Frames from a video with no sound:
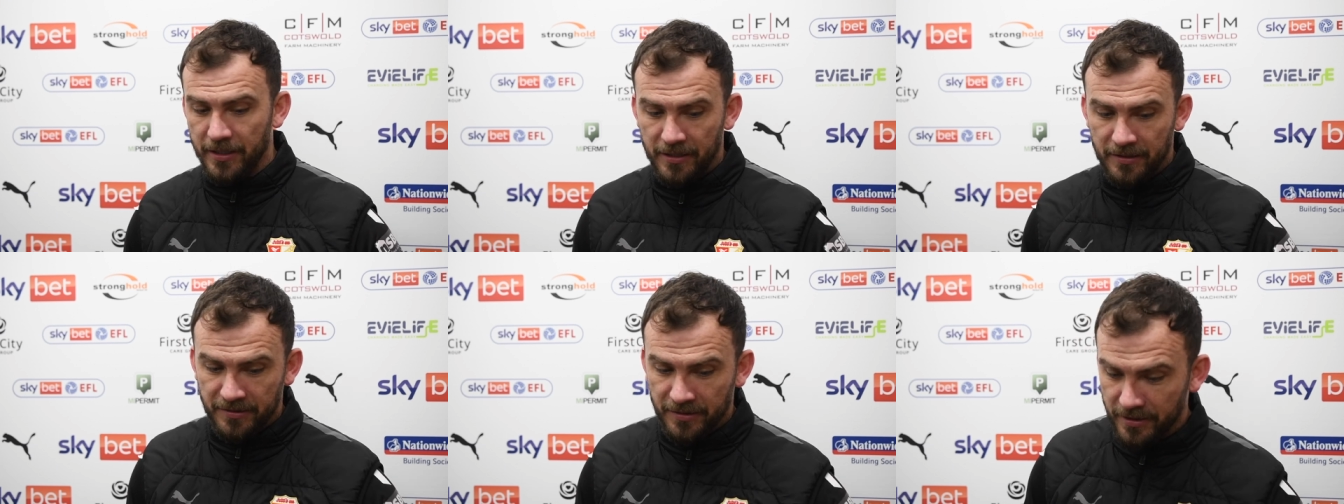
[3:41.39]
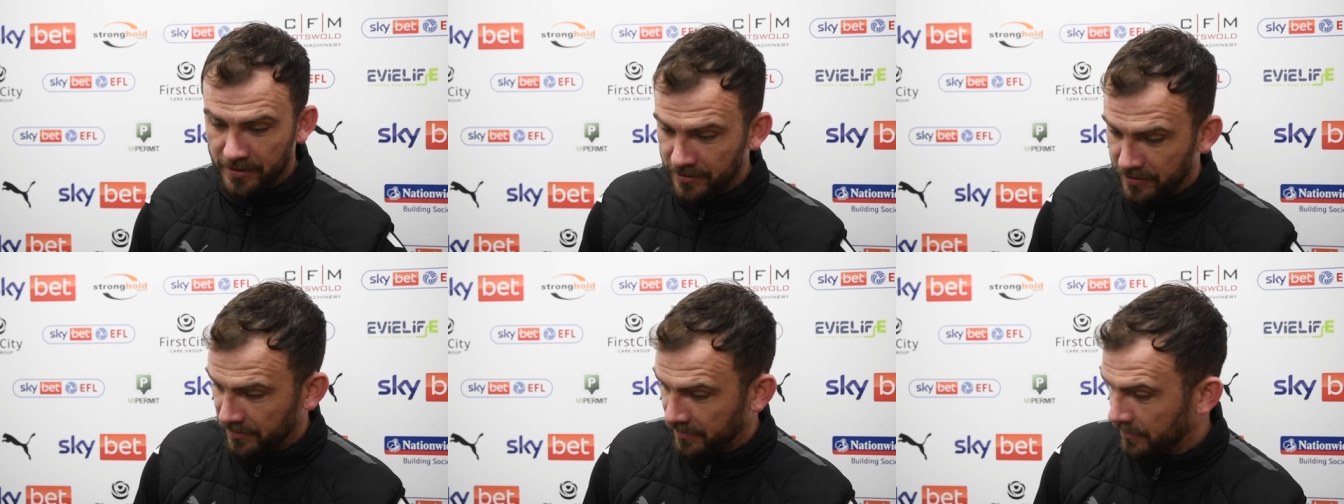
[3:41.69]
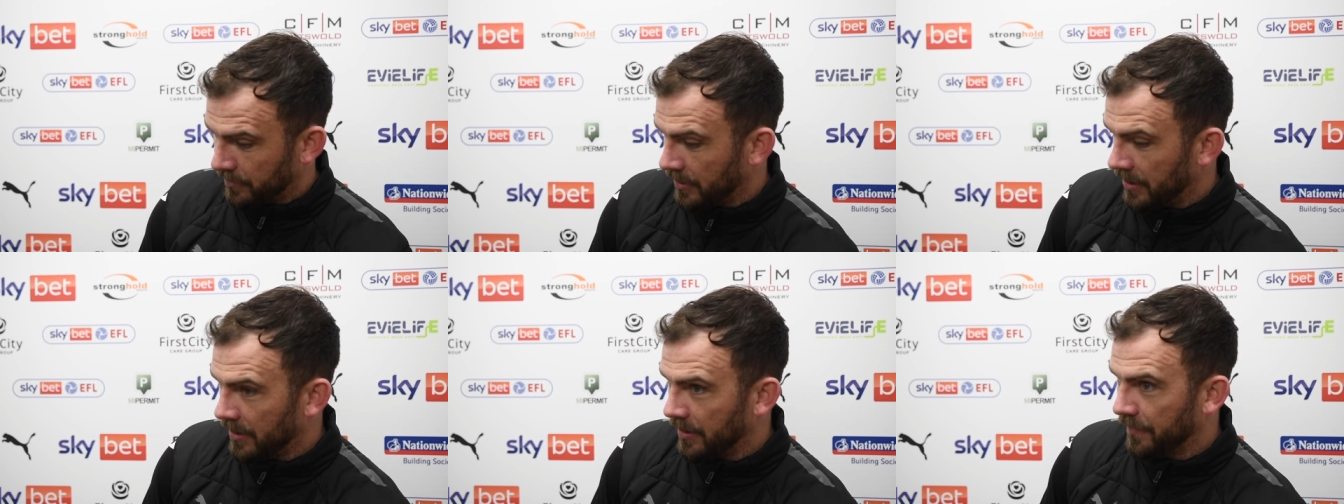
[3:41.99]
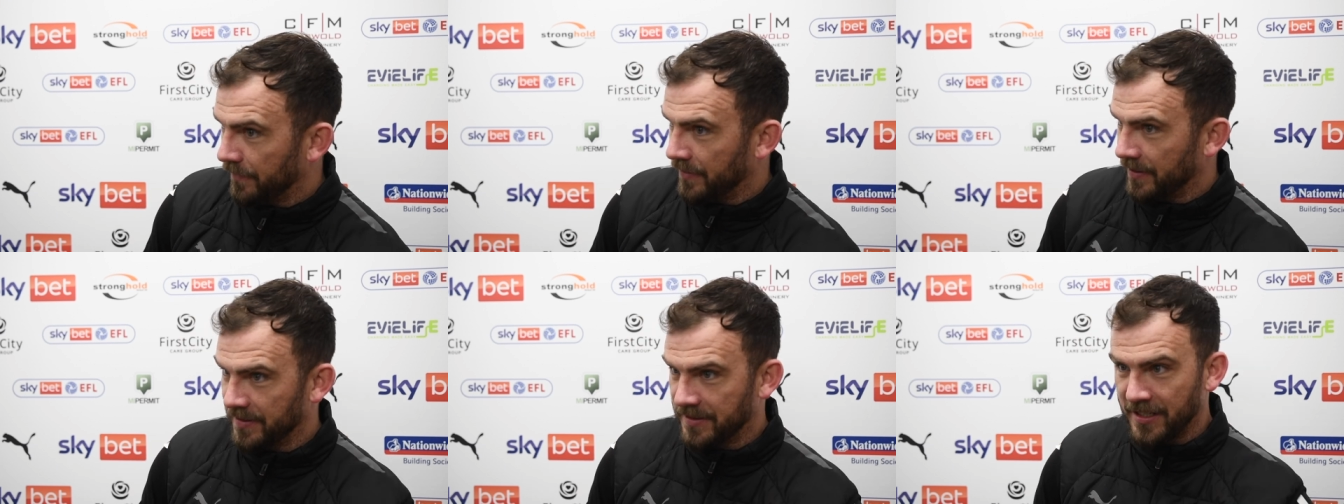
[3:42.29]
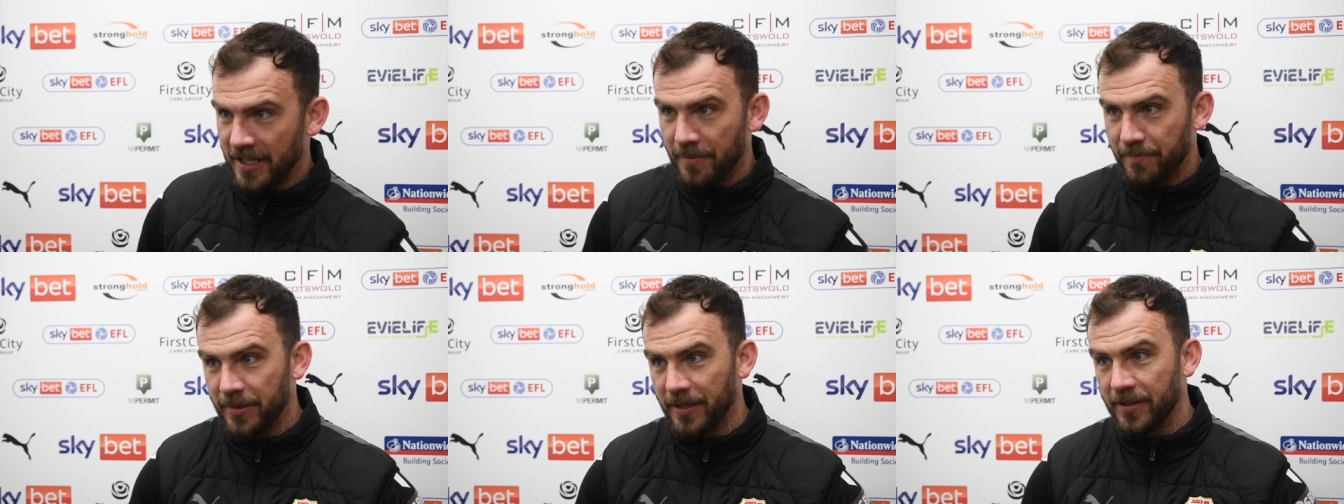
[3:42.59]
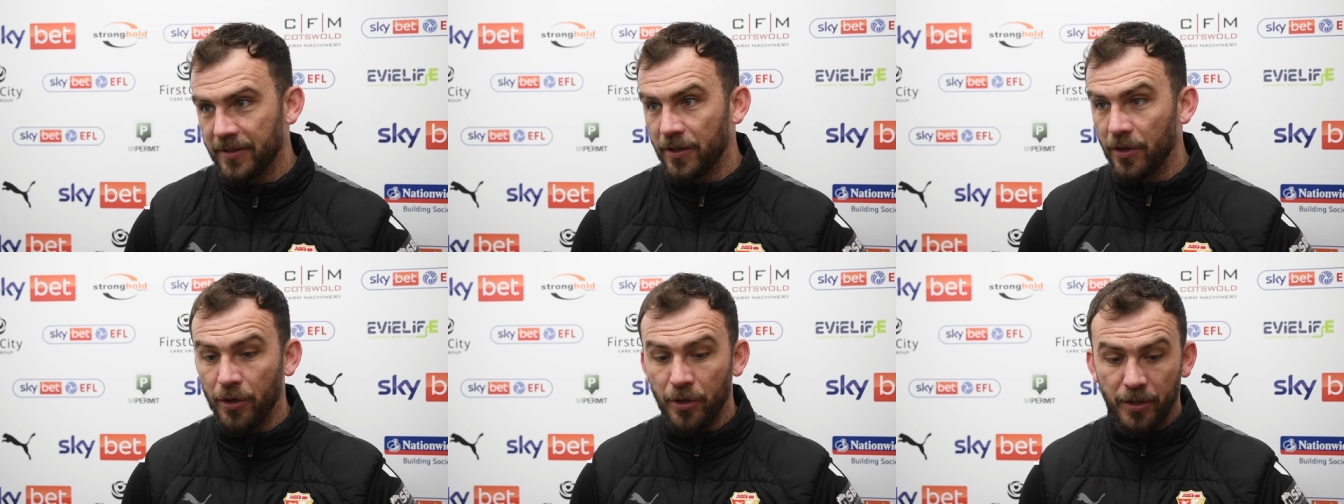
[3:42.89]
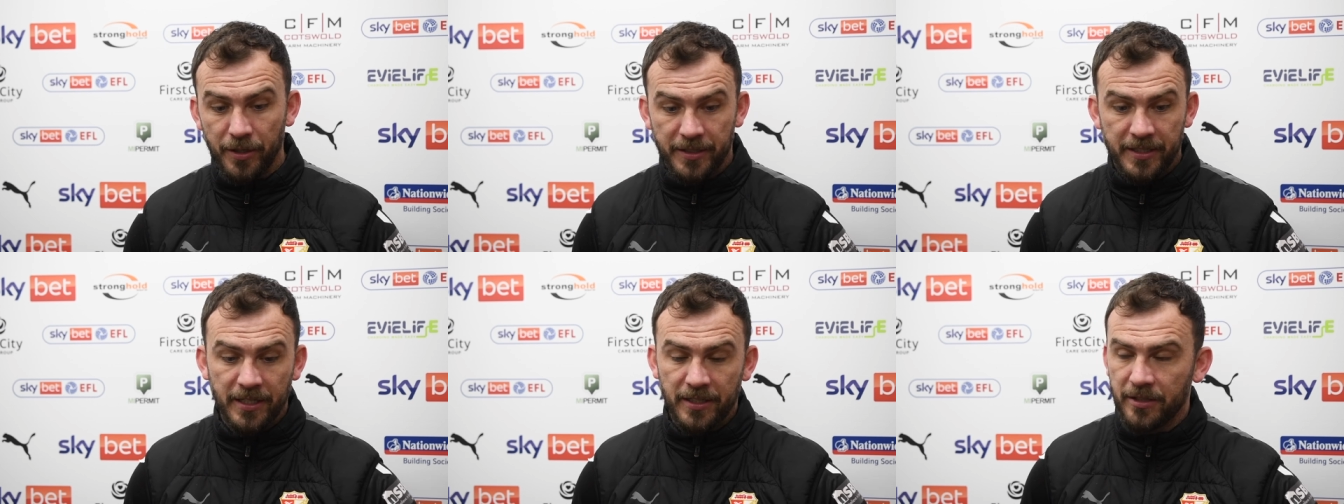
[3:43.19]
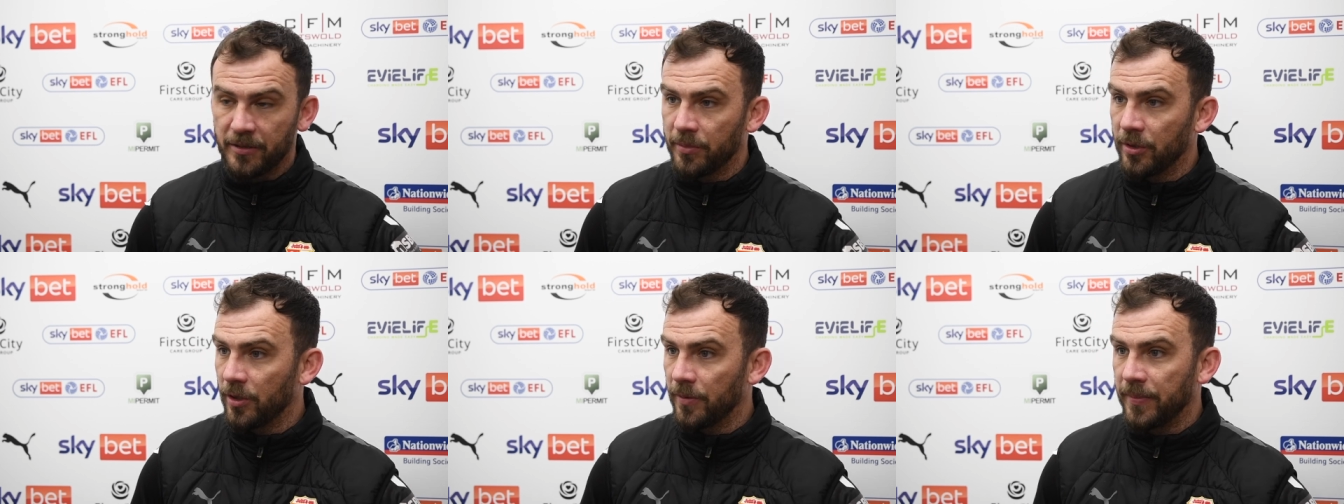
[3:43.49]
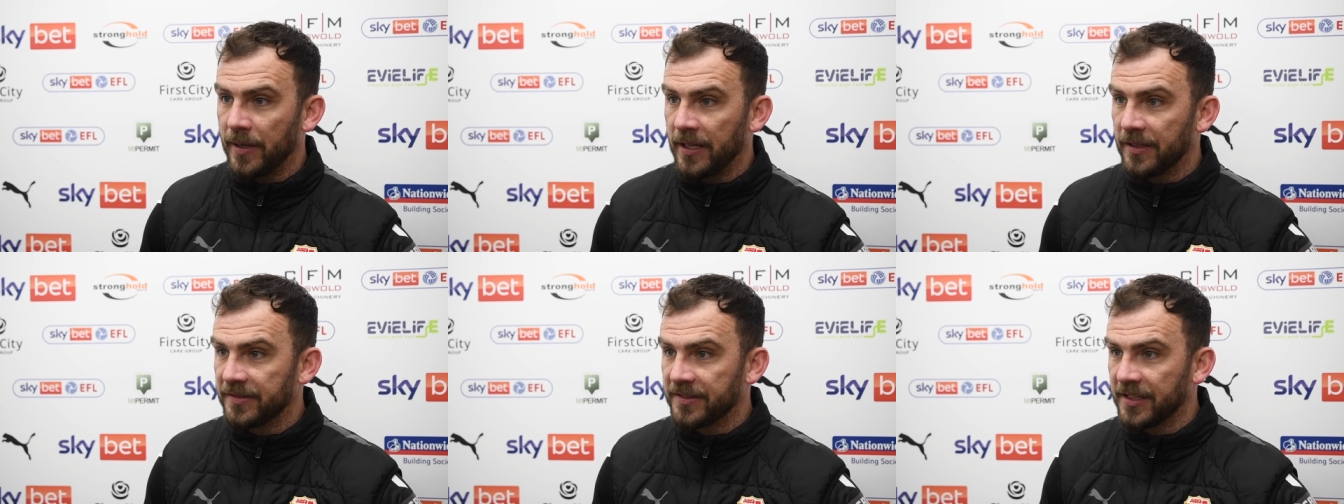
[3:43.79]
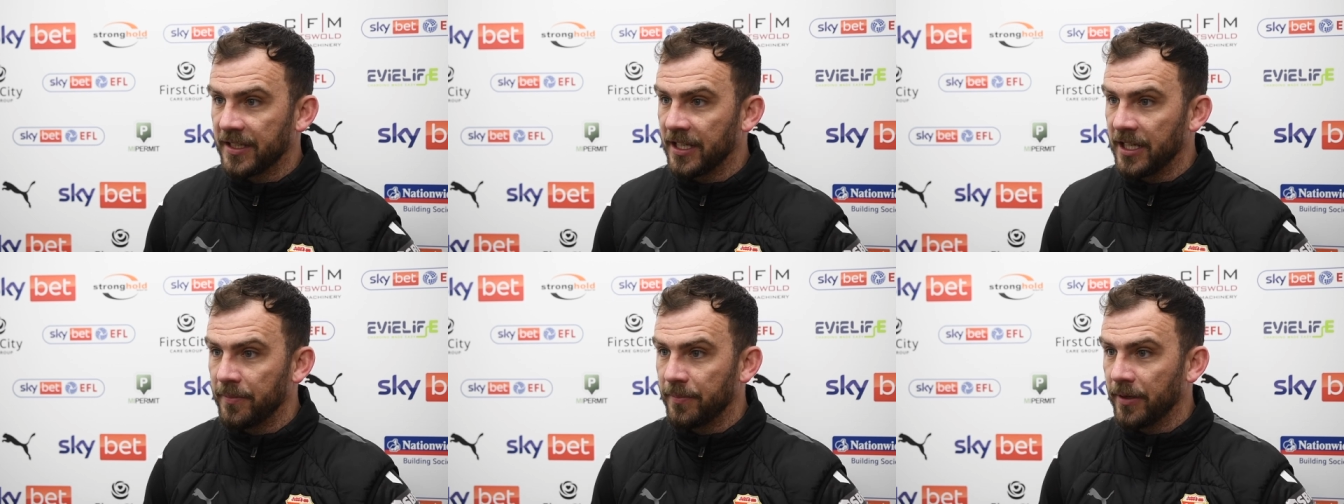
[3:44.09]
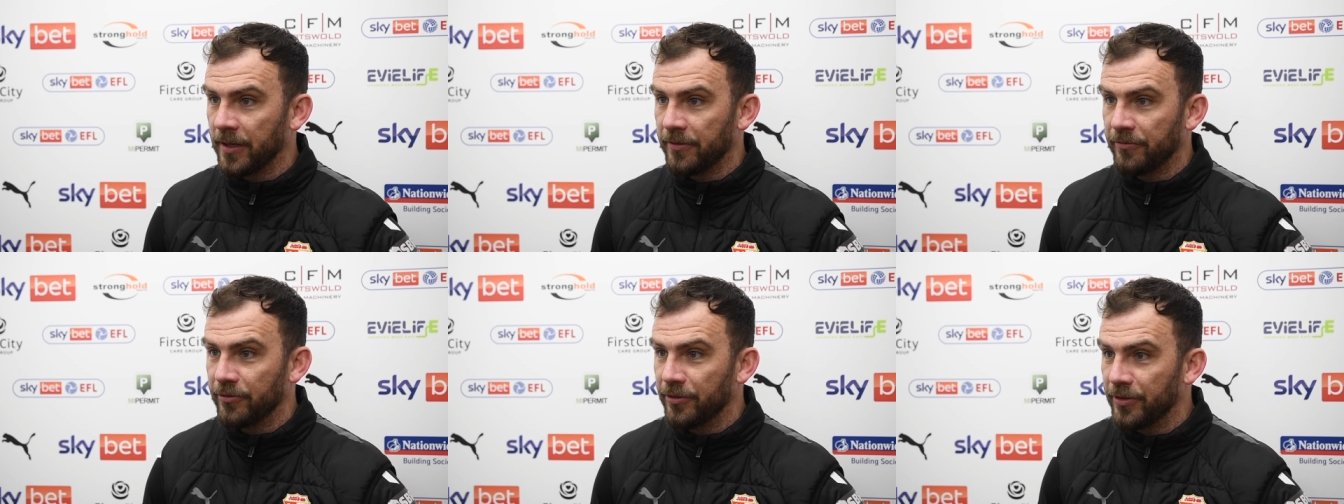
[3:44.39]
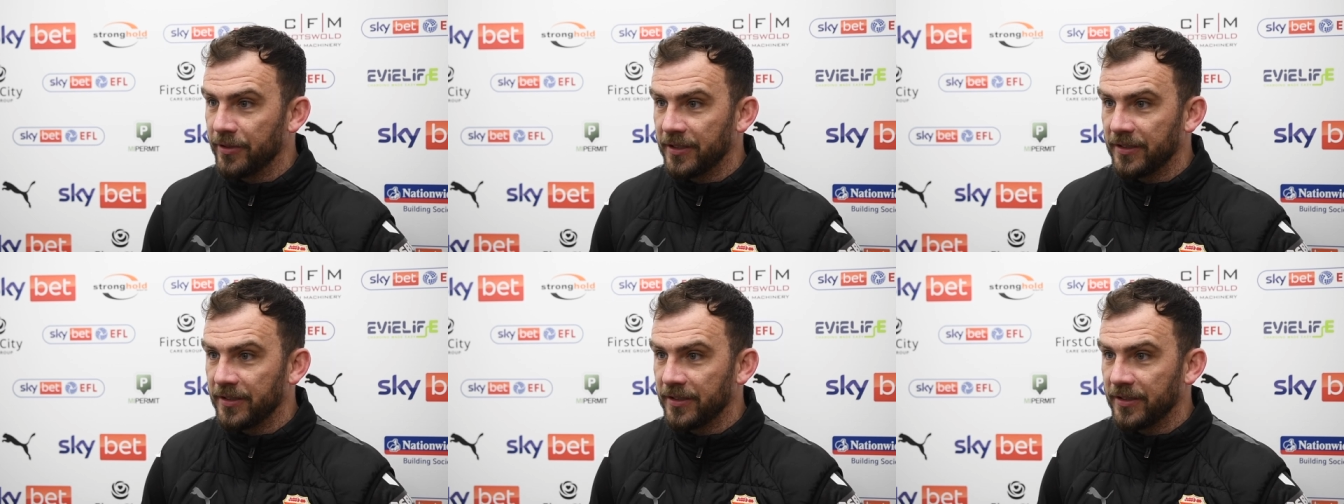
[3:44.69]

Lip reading: It's on to square it for a tap in or kick the ball past the keeper and run.